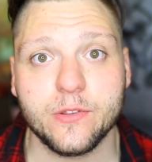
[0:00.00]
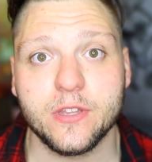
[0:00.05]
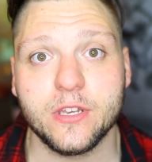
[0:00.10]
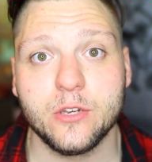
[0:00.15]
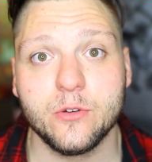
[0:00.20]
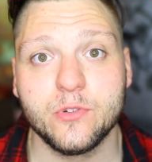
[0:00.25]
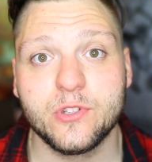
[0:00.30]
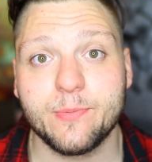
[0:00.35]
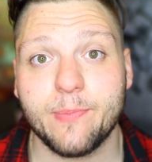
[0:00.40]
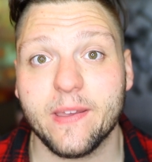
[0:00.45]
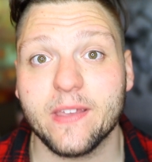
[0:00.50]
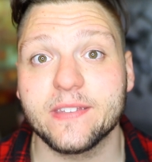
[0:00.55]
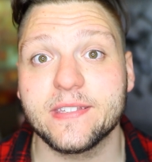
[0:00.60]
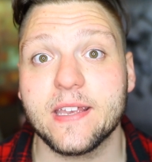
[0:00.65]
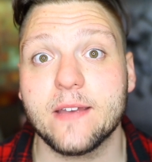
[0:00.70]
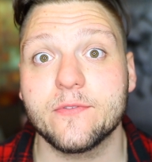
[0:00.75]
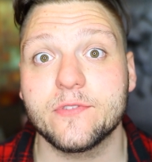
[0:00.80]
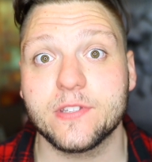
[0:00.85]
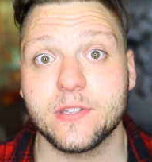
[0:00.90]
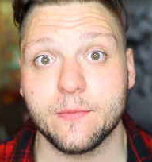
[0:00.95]
The dude spells
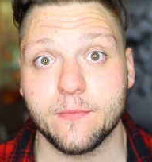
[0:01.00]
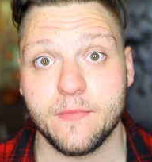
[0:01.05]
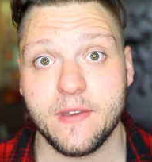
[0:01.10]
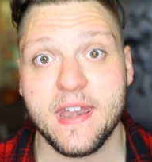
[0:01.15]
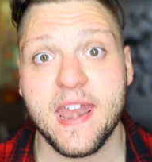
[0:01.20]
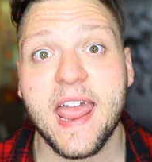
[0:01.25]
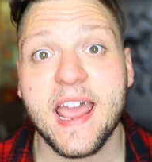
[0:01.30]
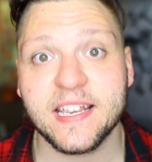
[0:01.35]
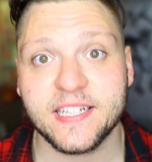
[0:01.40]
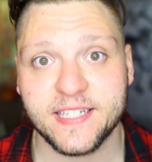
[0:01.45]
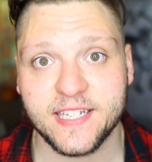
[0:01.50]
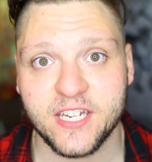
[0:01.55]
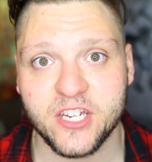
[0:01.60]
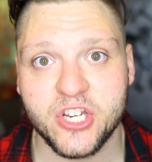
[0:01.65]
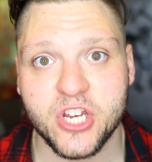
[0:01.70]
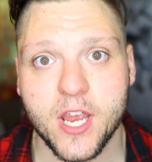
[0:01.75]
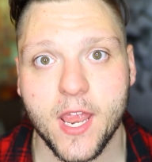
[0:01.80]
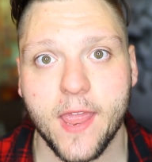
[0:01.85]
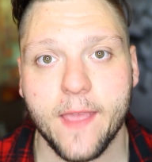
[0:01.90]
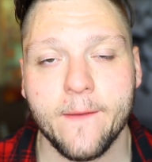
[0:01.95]
out some nasty
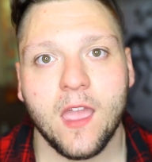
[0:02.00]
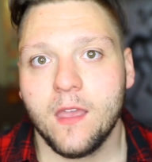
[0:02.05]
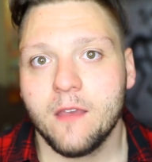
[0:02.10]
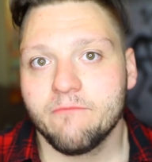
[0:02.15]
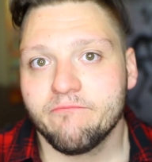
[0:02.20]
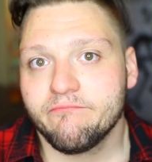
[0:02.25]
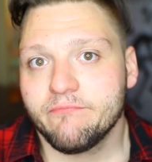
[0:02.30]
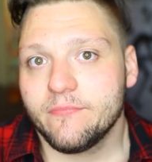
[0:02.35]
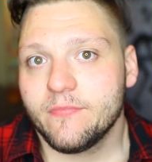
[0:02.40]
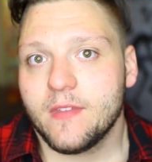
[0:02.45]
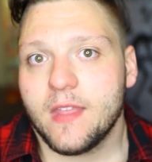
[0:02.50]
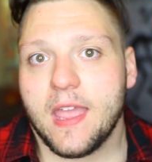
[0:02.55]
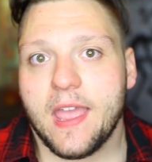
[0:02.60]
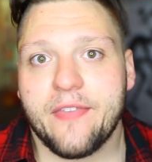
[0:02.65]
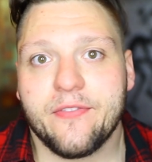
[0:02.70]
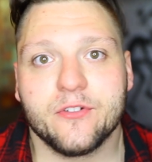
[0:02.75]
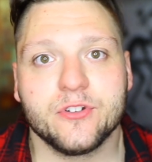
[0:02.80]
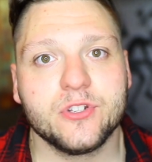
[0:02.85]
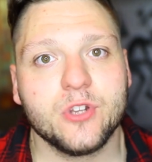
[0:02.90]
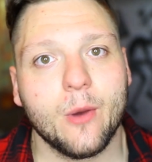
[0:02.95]
shit.
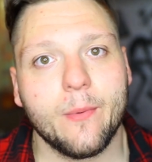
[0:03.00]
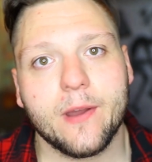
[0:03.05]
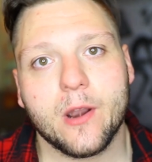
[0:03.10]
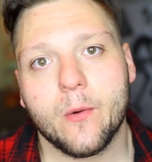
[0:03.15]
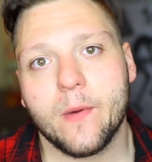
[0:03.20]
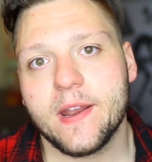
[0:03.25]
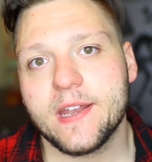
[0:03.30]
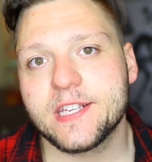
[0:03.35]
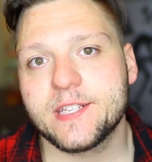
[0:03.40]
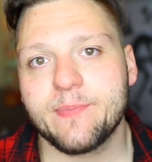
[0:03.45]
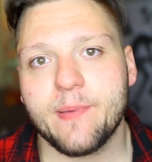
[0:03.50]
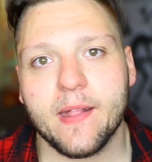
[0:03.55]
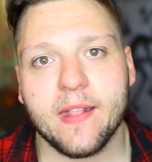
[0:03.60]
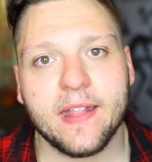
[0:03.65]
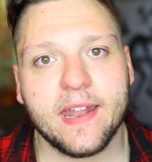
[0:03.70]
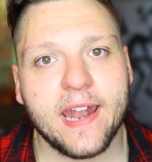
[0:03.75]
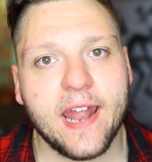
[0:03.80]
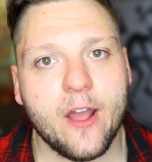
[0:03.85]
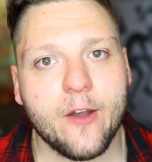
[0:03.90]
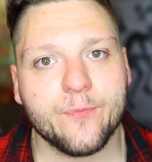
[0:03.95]
And there's no better way to
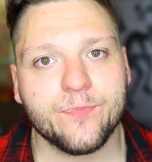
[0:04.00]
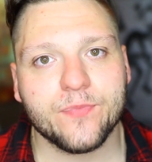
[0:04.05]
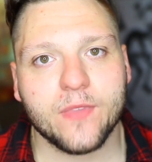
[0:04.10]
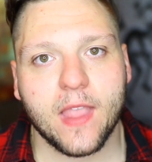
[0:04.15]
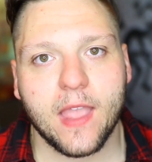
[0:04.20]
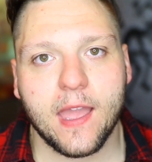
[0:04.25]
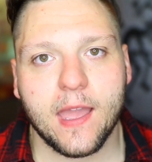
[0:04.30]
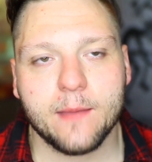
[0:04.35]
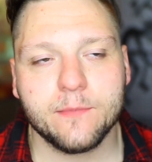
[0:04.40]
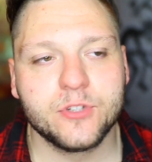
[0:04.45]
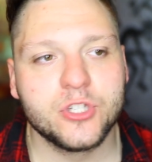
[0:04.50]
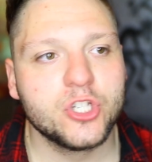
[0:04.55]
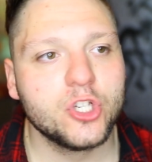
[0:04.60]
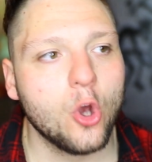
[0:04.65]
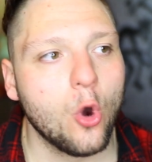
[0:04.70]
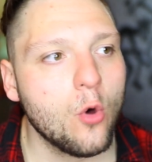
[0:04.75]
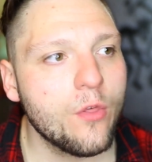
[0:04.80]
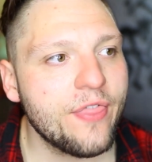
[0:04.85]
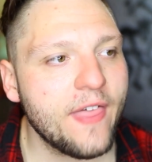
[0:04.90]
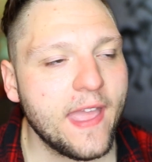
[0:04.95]
spell it out. I'm
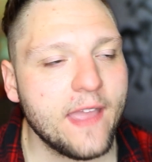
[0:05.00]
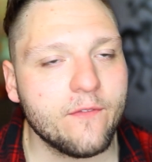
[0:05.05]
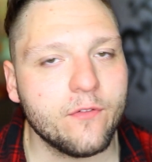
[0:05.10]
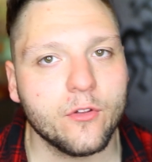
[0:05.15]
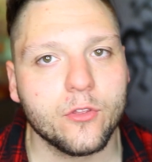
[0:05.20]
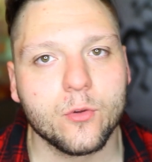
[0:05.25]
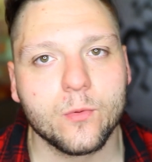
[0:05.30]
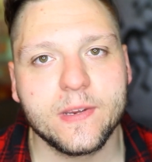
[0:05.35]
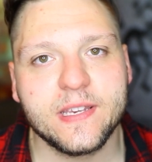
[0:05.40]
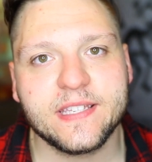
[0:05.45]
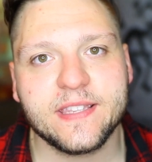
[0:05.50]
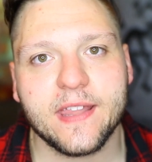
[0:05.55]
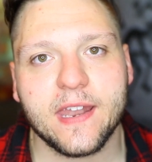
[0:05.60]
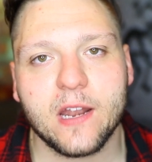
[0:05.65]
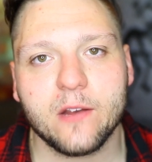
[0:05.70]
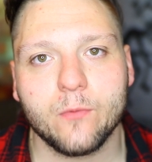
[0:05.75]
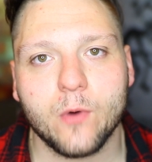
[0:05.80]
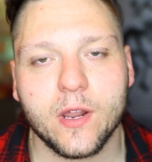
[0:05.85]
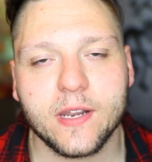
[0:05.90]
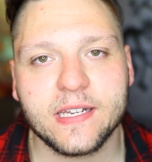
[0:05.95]
so thankful. The reason that
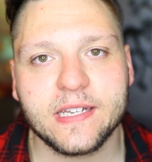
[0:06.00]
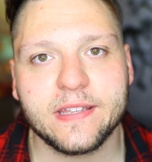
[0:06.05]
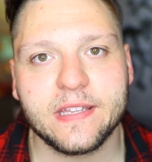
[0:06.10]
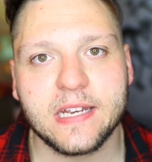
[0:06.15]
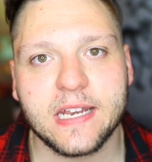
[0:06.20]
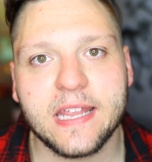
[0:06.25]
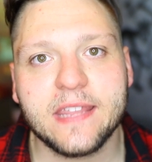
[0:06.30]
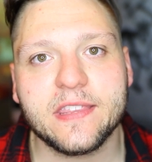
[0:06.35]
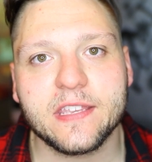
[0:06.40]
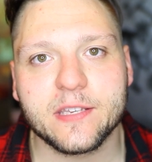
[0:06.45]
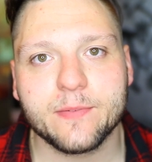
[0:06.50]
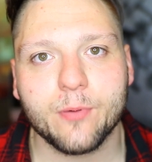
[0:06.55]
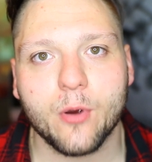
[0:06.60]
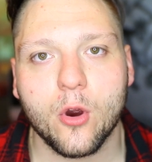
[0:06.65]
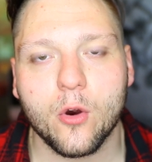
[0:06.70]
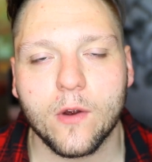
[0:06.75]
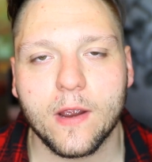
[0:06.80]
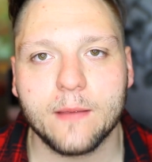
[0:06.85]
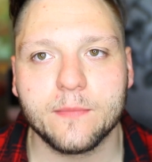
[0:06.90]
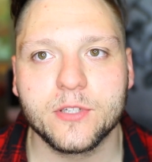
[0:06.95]
I wanted to get this
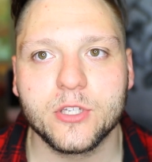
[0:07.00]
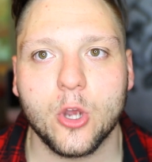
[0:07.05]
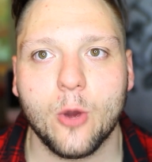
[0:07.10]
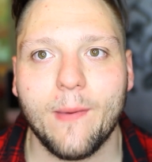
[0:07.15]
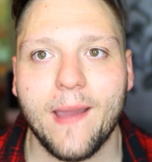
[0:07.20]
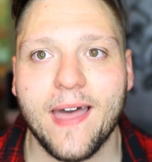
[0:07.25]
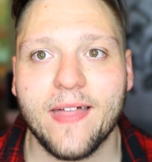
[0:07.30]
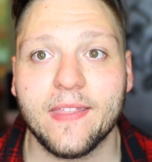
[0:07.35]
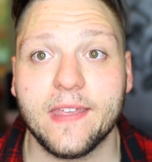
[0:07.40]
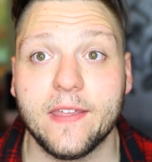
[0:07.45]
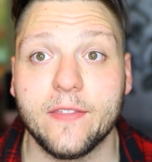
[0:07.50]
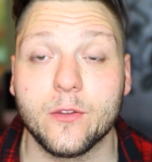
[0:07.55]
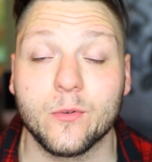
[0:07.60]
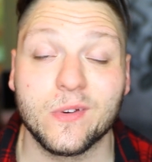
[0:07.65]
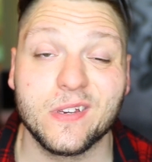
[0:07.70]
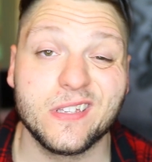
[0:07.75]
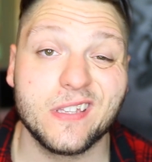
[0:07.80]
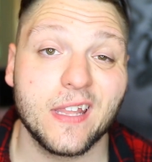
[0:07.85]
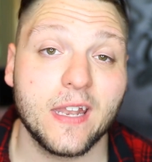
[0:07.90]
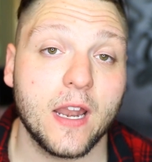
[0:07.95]
program so badly and the
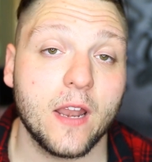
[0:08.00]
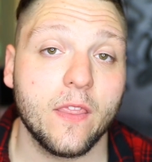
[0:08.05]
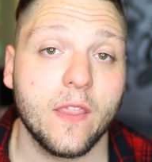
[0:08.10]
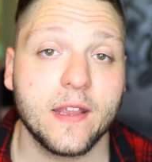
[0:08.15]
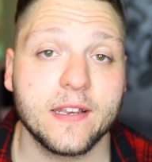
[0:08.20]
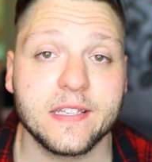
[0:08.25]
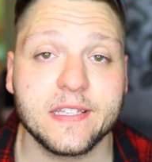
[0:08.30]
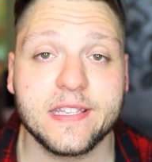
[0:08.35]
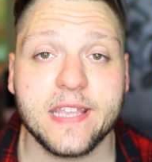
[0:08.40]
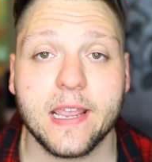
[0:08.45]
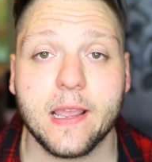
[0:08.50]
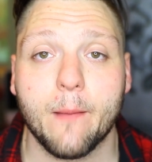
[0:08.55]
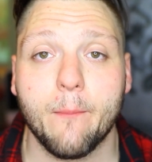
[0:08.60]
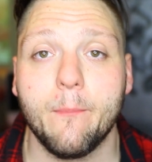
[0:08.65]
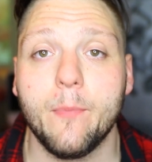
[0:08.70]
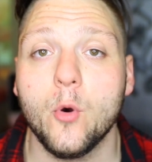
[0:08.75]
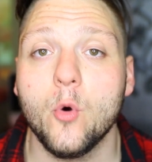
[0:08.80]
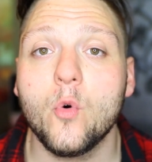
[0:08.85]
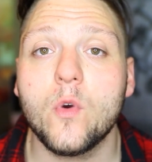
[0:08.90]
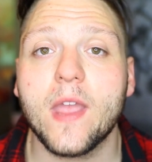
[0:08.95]
reason that I'd like to take a
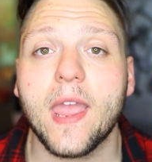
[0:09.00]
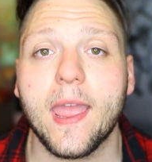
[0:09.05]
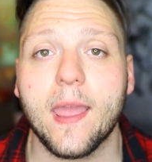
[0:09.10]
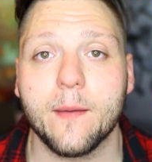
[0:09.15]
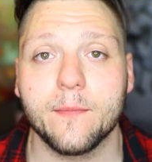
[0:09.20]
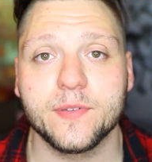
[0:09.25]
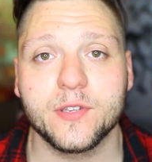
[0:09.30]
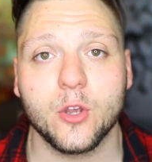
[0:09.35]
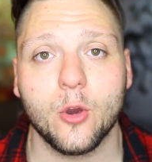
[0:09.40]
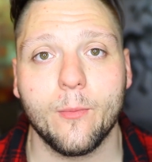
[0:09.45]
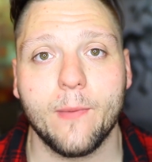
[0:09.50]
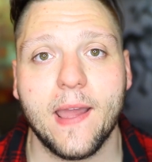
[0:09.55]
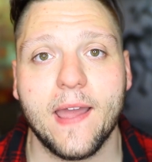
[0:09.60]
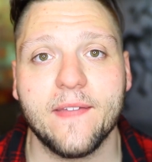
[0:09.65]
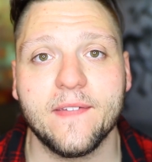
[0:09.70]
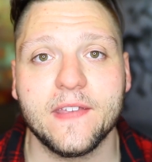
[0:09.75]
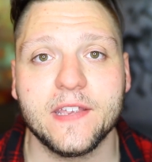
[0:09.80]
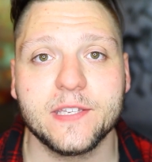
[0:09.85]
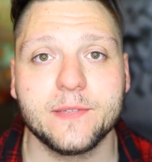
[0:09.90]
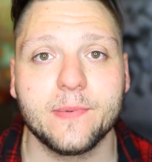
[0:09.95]
boot camp so
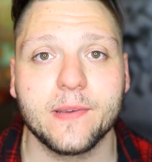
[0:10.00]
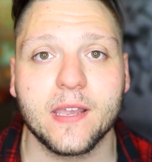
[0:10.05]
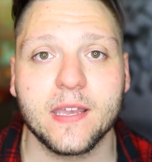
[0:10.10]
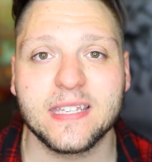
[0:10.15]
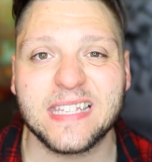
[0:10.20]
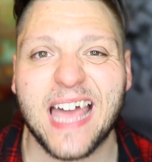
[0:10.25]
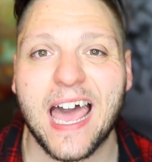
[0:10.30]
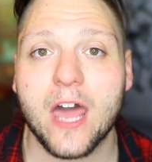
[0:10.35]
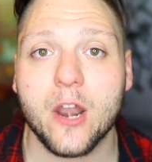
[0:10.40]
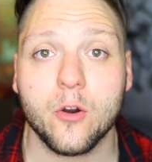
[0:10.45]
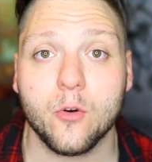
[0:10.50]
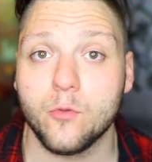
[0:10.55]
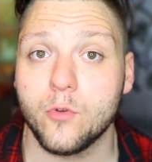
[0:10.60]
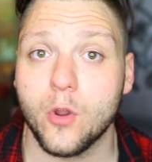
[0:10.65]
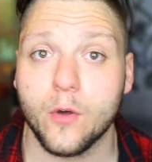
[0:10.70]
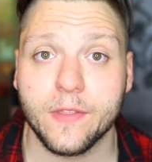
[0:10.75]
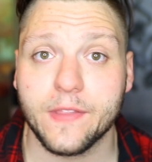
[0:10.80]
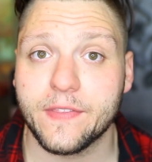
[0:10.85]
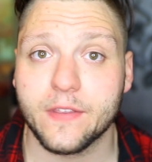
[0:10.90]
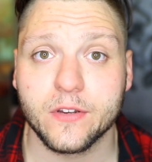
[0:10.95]
badly is because I don't
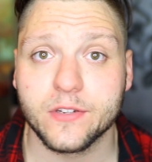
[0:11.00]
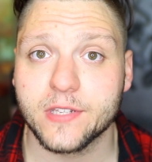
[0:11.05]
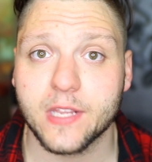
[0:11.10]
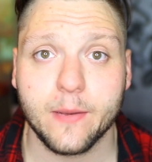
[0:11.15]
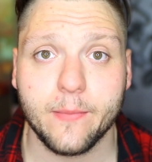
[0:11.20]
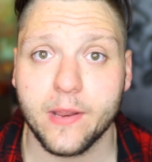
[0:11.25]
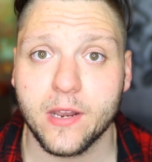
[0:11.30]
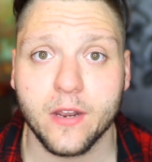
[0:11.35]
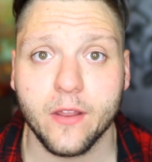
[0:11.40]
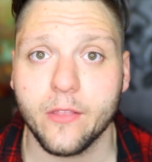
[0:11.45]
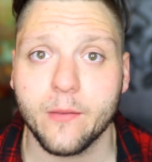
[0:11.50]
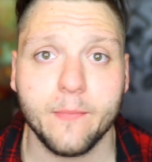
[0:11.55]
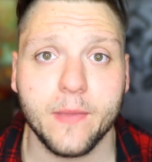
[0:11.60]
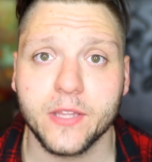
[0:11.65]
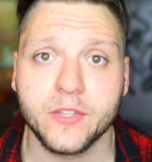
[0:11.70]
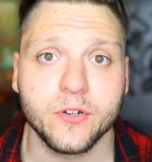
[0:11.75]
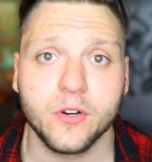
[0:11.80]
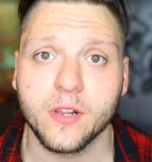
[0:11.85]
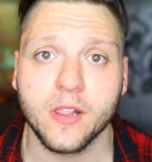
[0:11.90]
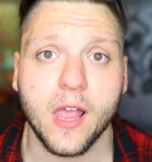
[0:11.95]
know that there's gonna be another
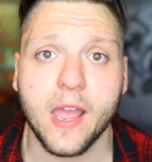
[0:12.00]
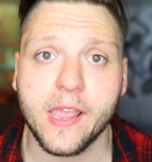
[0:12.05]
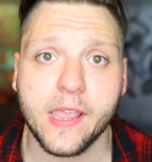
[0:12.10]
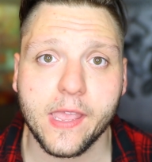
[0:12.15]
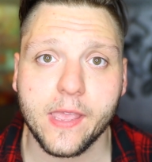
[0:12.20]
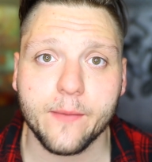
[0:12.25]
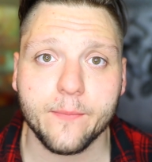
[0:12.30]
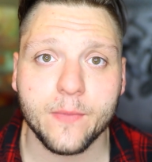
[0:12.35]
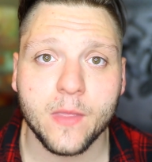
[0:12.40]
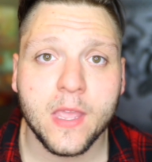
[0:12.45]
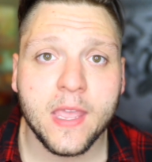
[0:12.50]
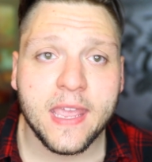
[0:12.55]
mentor like him.